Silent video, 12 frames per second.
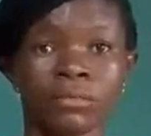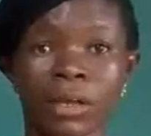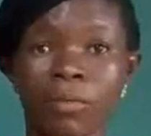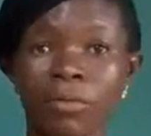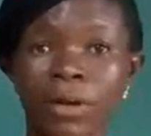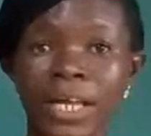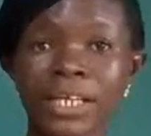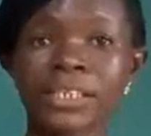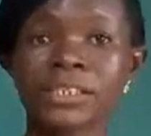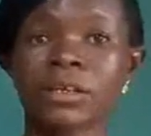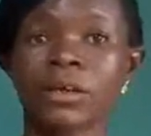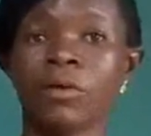Some
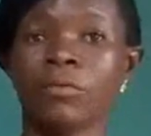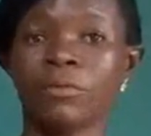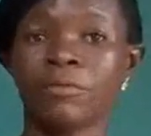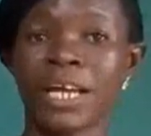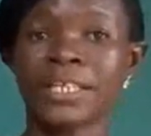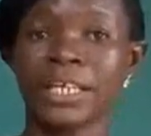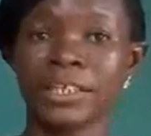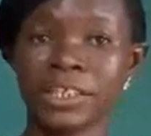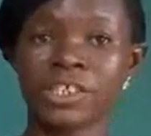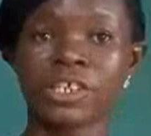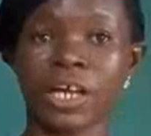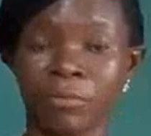words, we write the
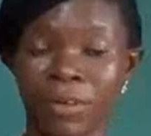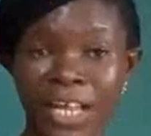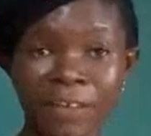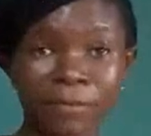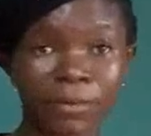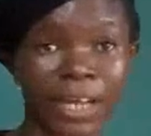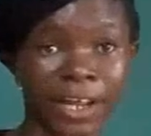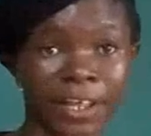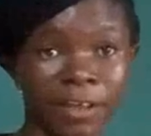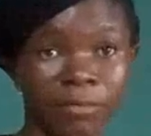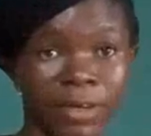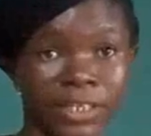initial. We learn from the
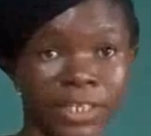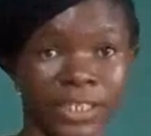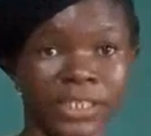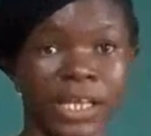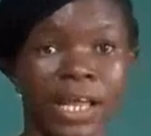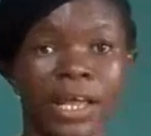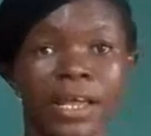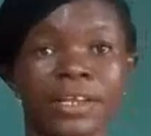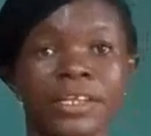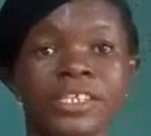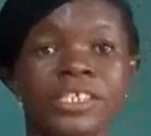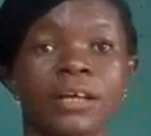keyword that
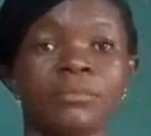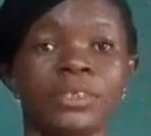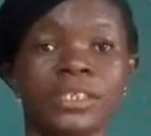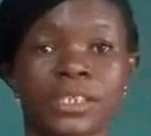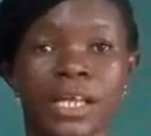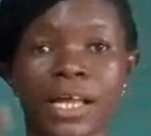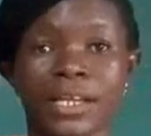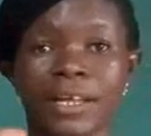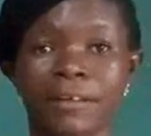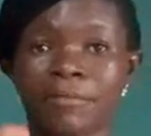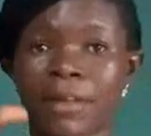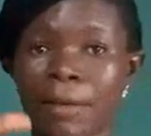initial means
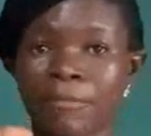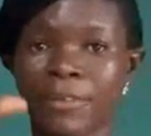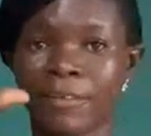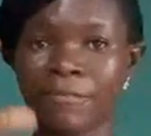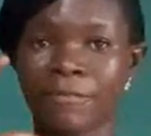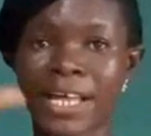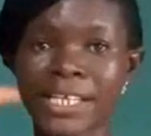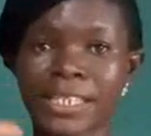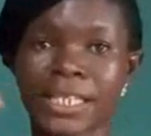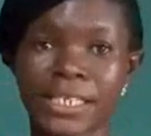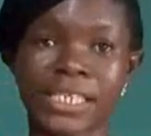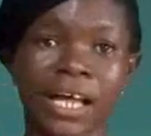the
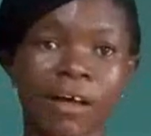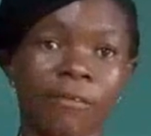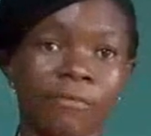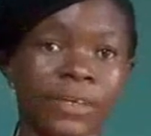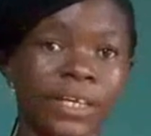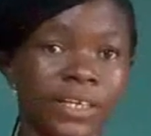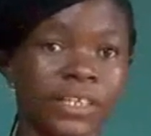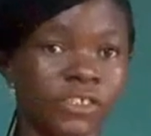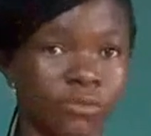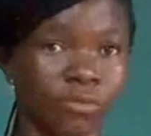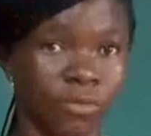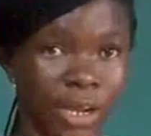first letter of
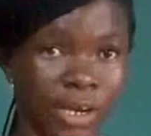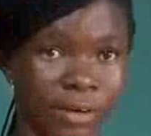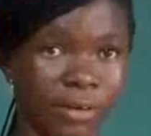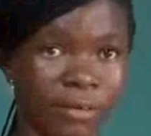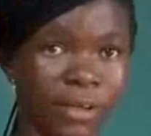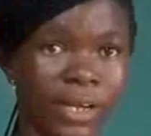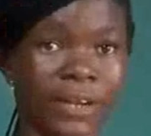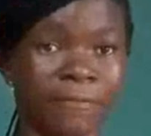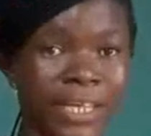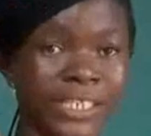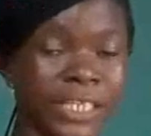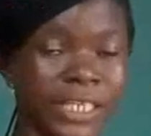each word, the
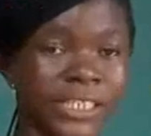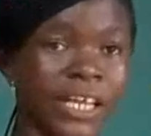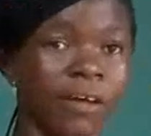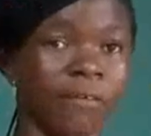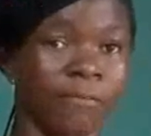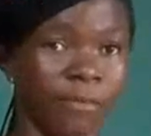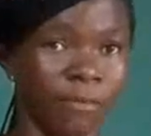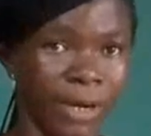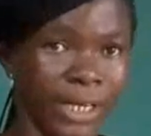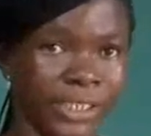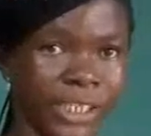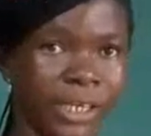first letter of a
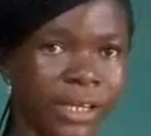word.